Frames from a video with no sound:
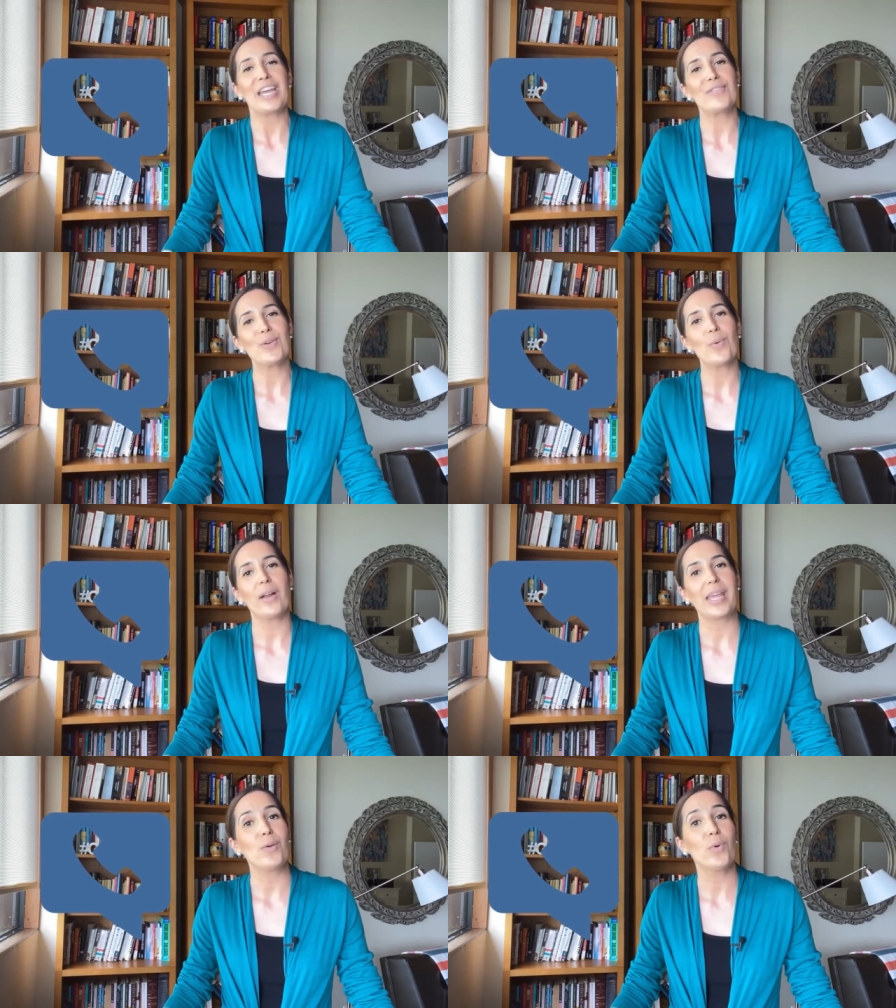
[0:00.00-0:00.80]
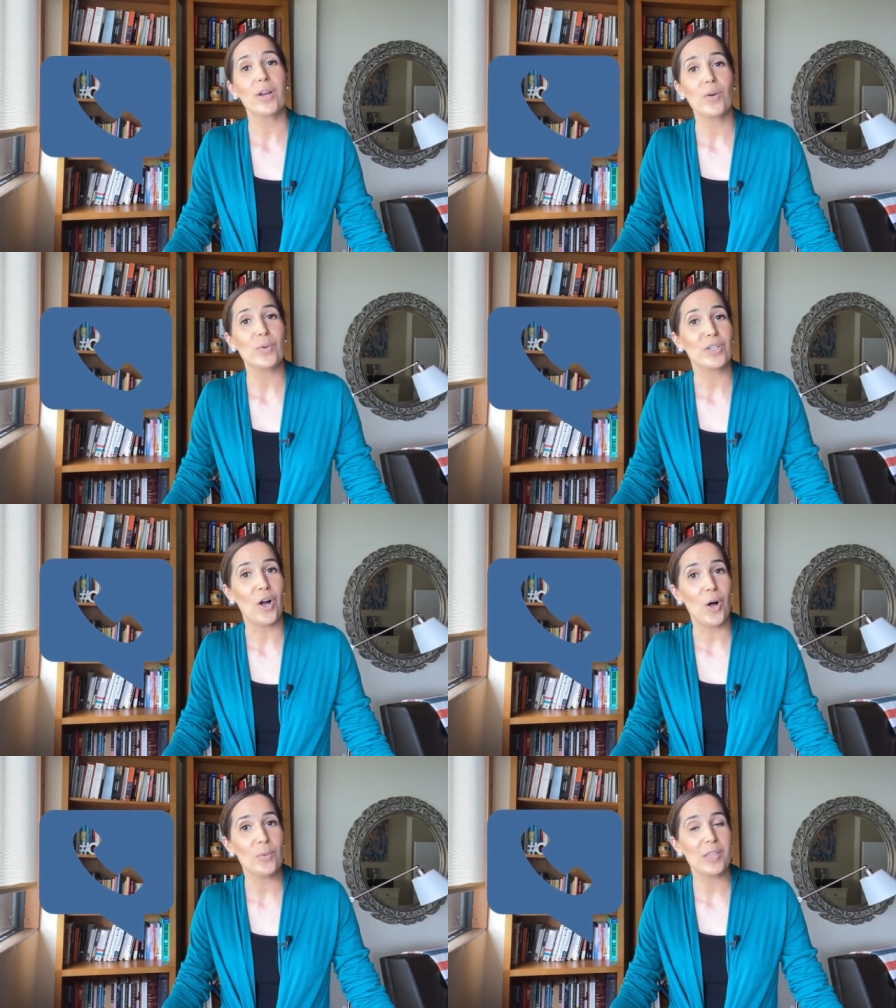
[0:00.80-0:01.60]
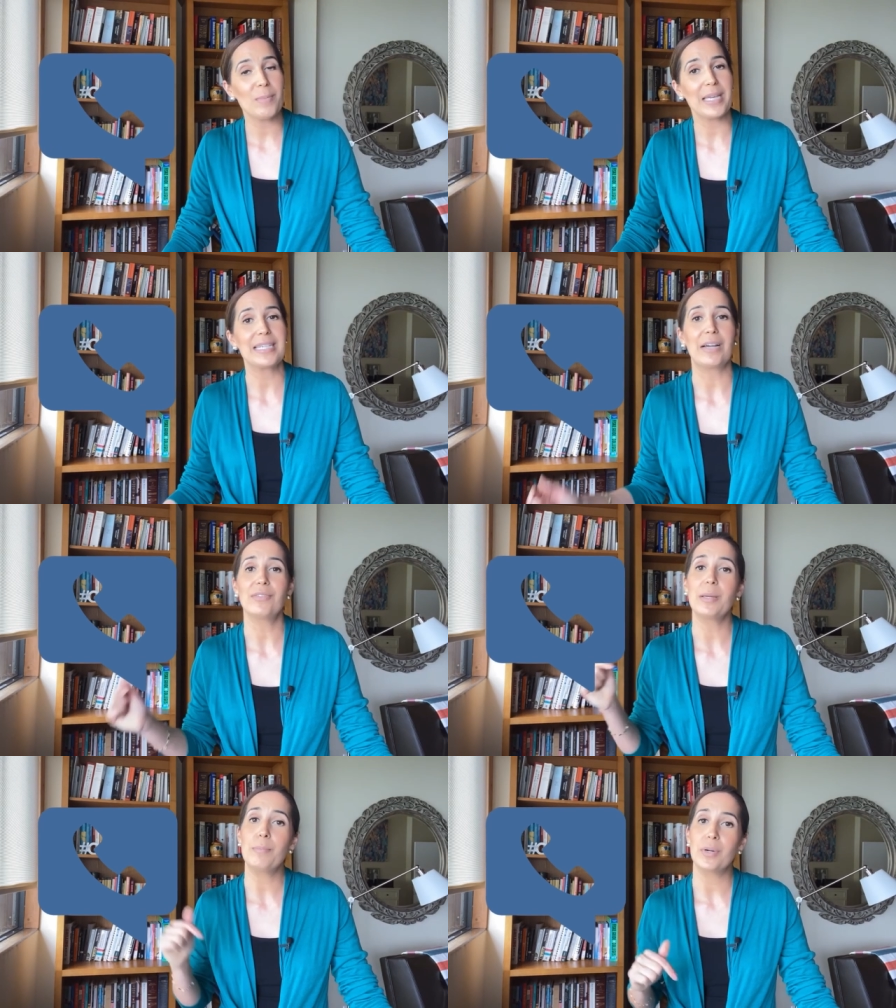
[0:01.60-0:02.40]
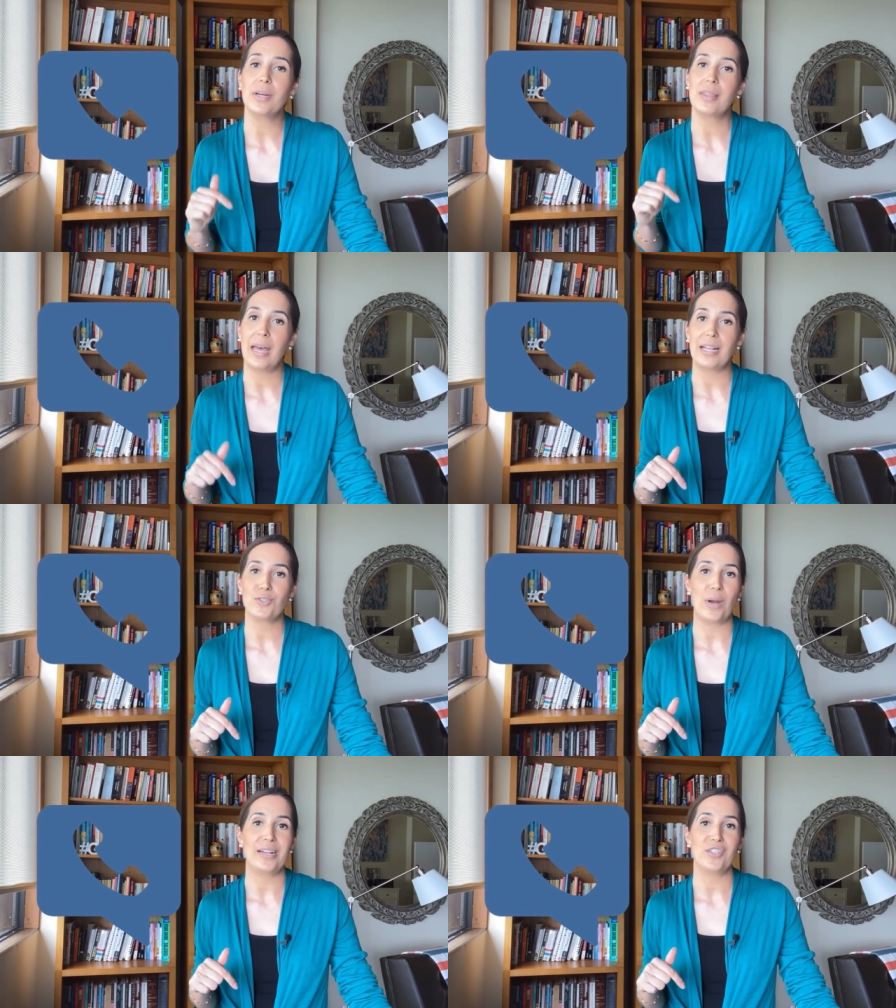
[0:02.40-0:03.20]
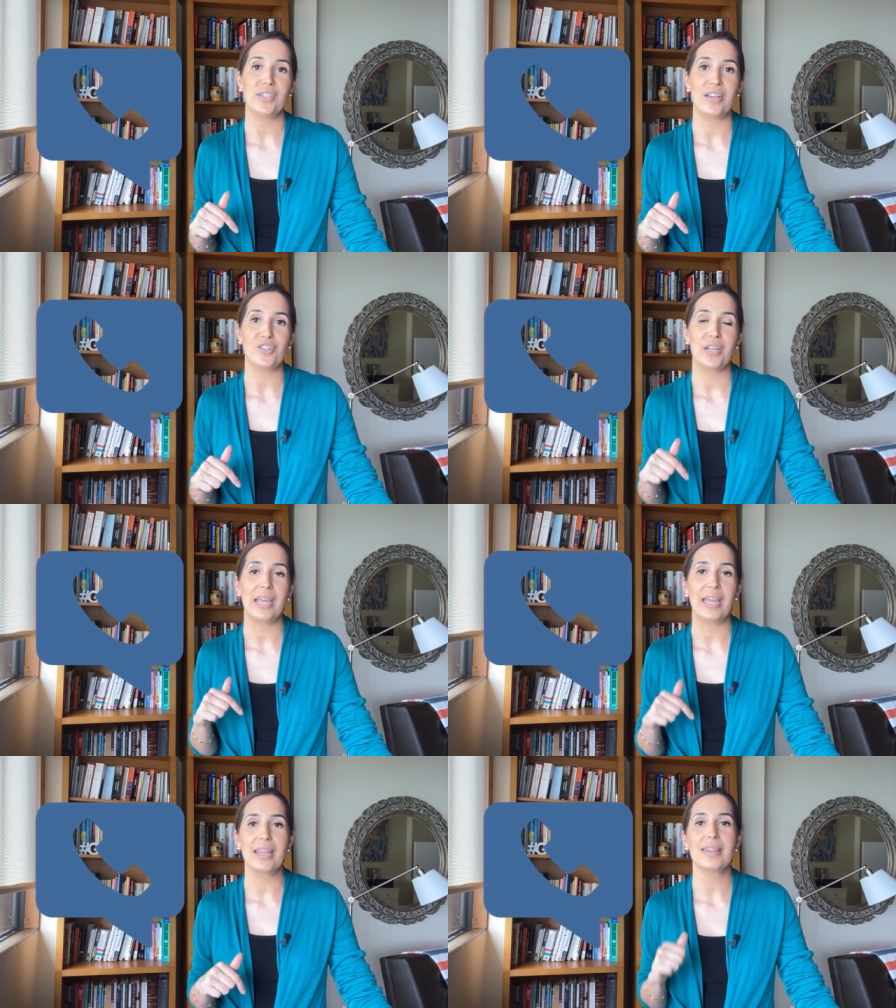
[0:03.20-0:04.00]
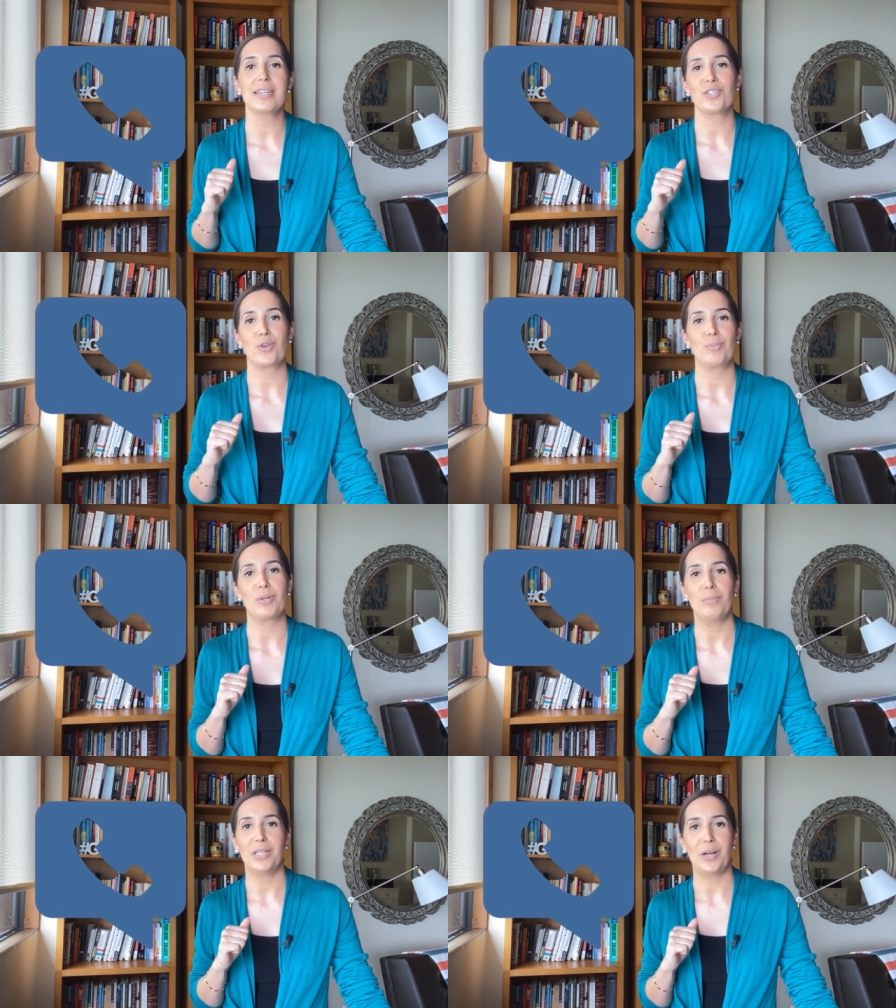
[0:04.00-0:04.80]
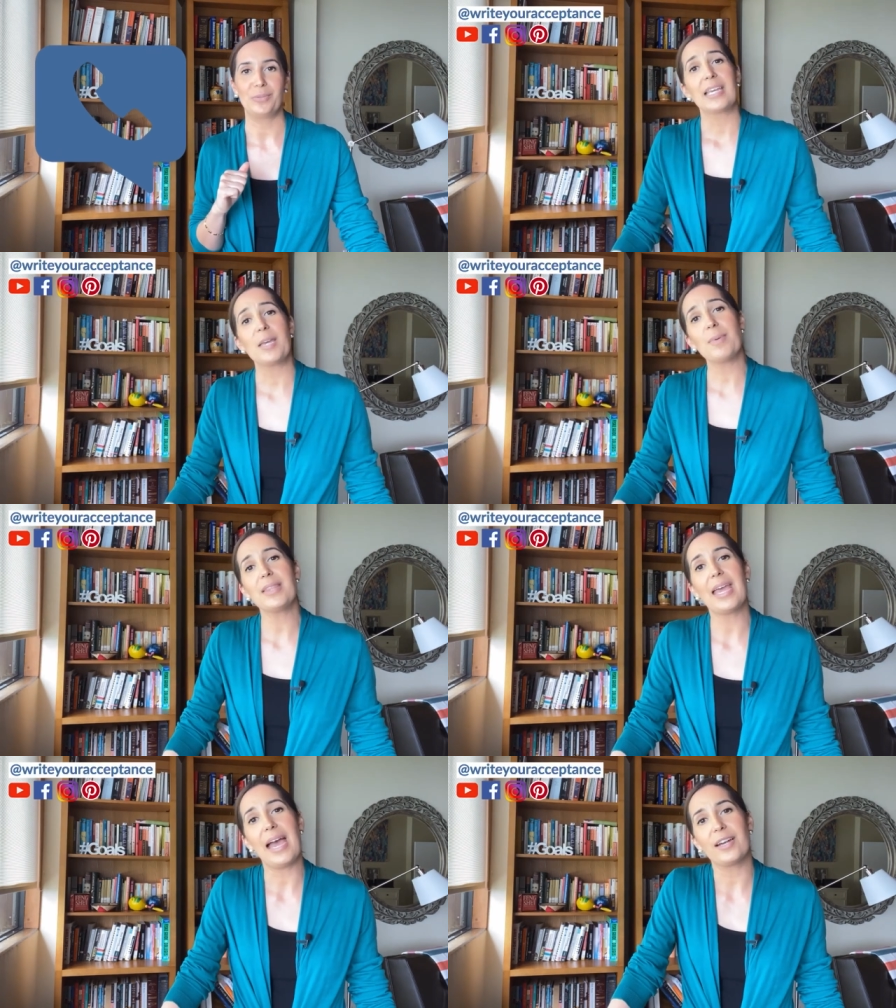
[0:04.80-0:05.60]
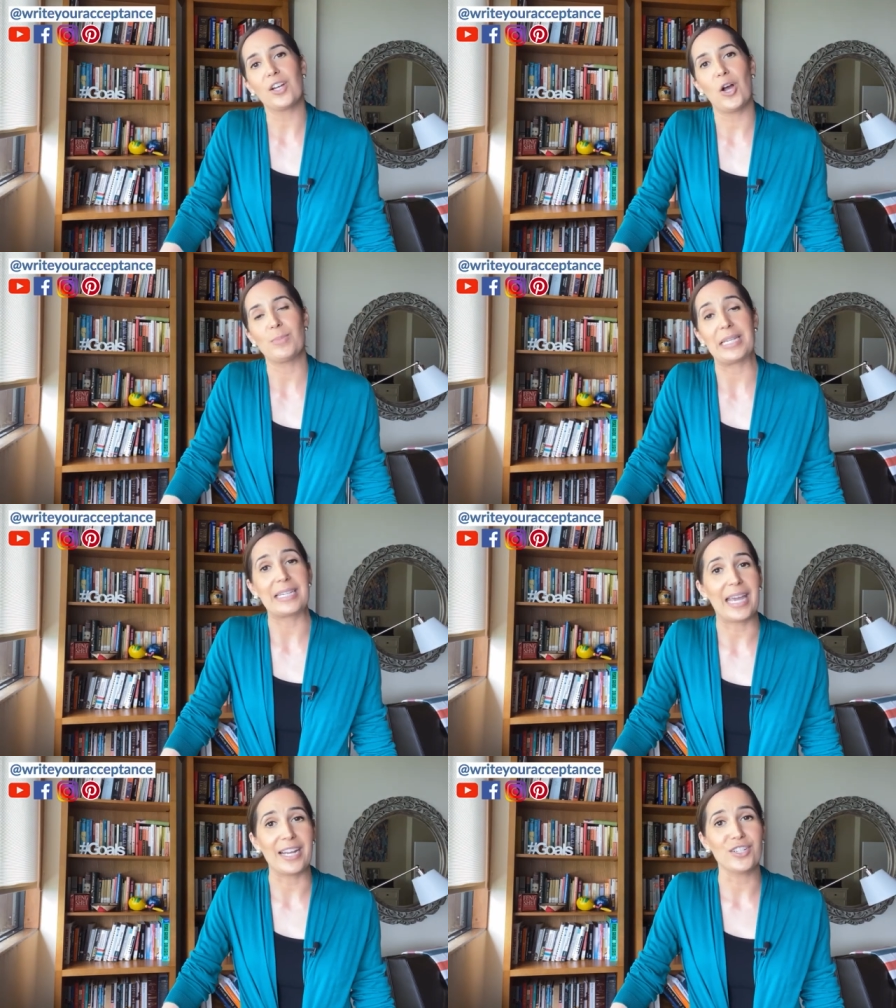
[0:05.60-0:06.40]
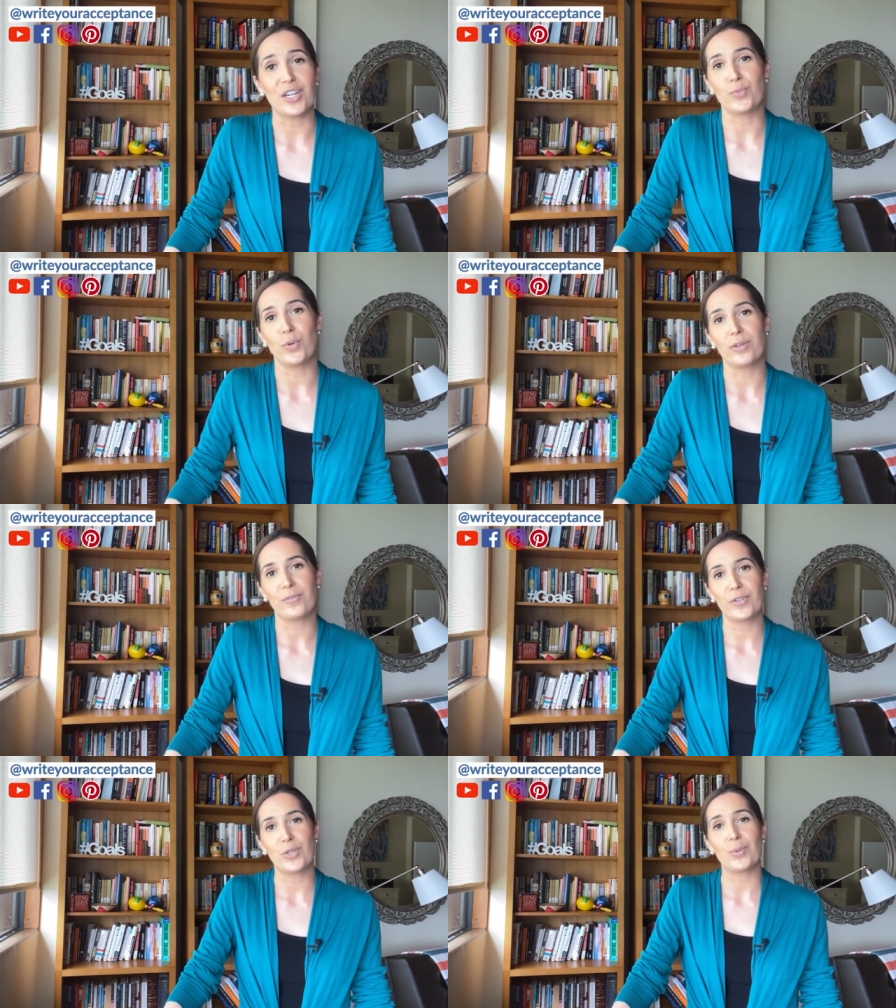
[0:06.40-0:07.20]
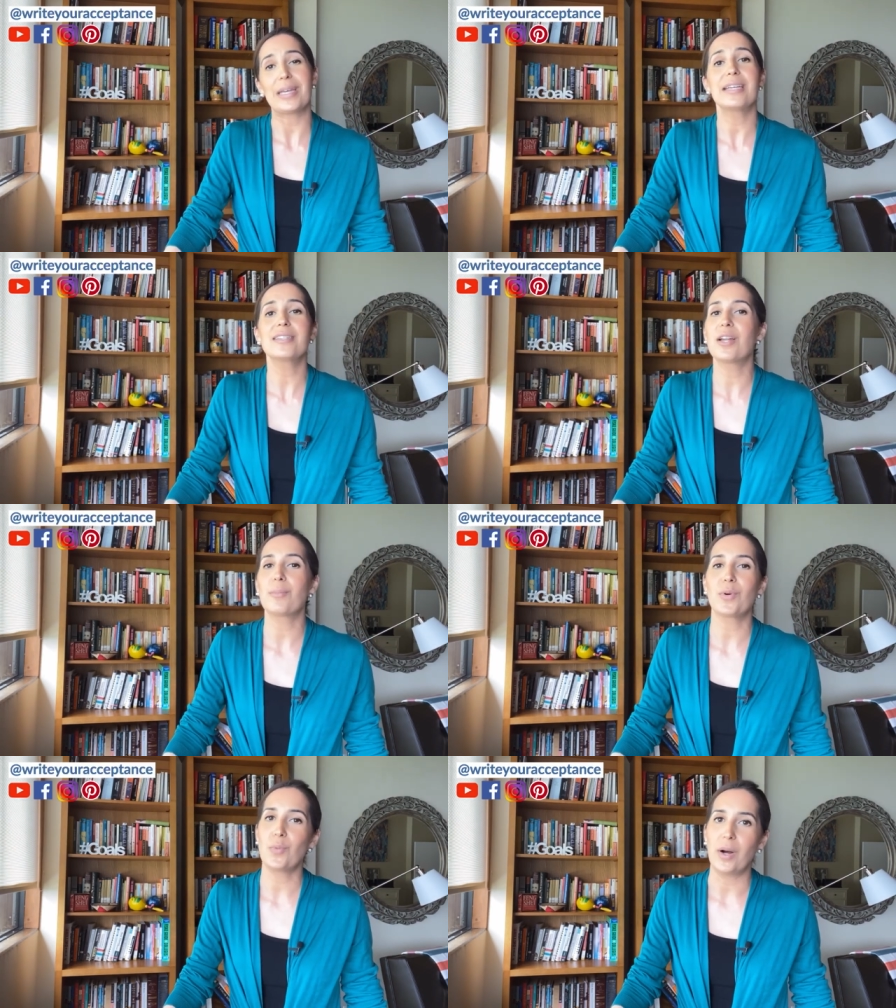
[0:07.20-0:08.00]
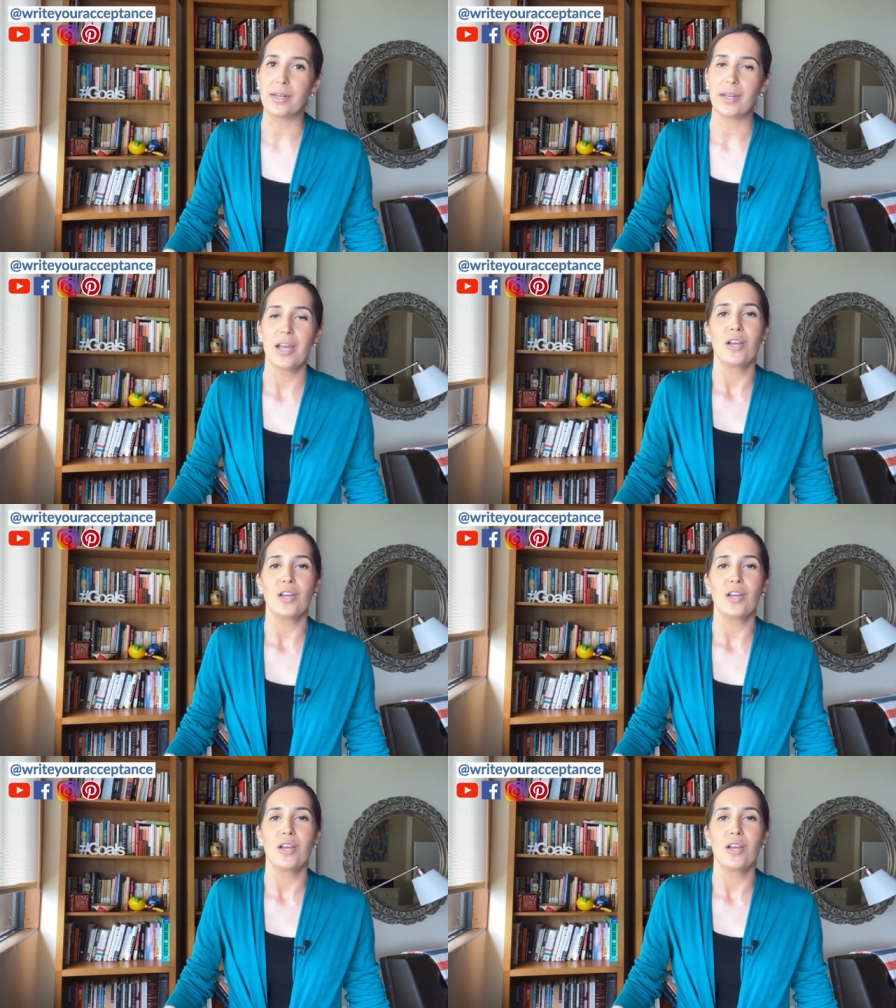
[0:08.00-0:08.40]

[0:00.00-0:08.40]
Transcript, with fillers: If you want a one-on-one call with me, definitely book that strategy session in the description below. Keeping the AdComs engaged and rooting for you is number one.